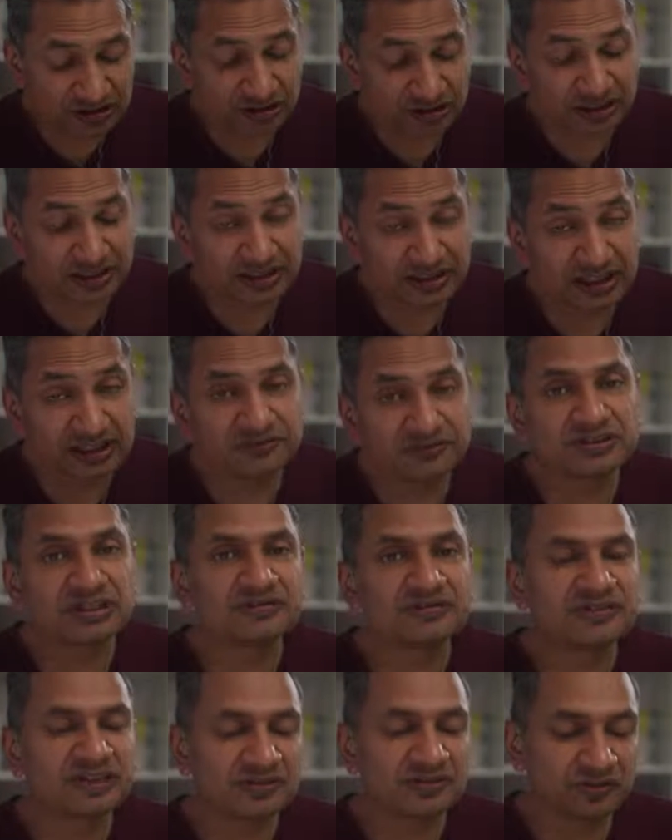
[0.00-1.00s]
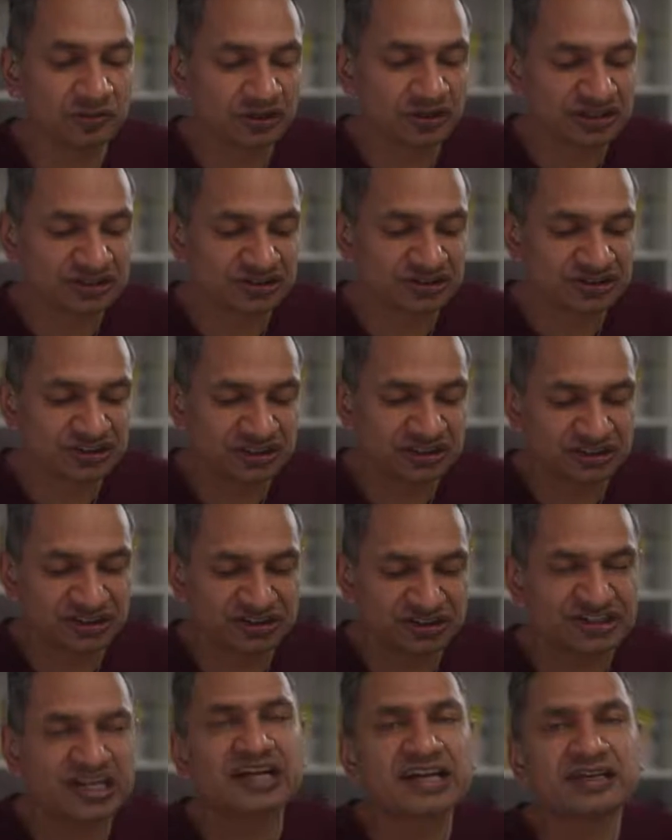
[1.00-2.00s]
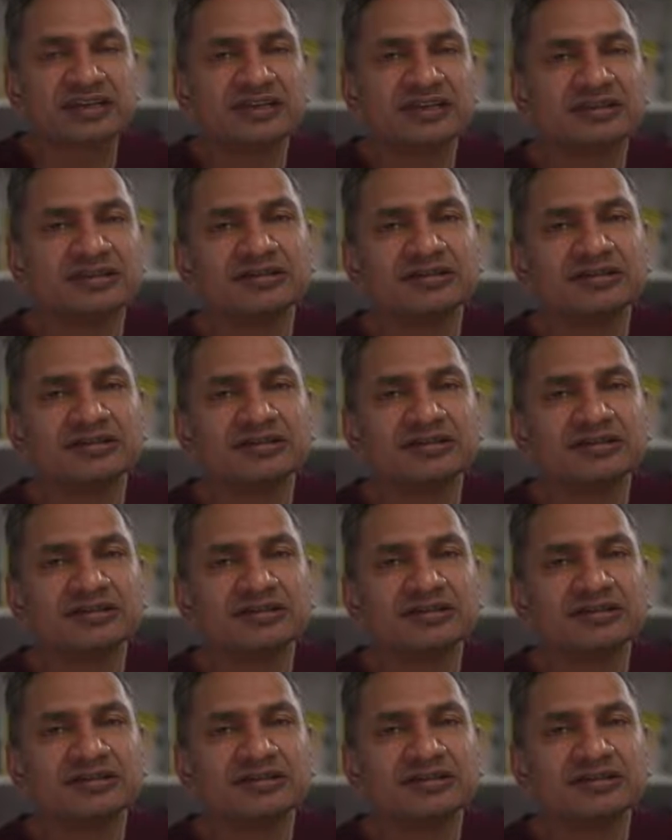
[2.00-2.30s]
So they give you reasons, didn't they, Jack?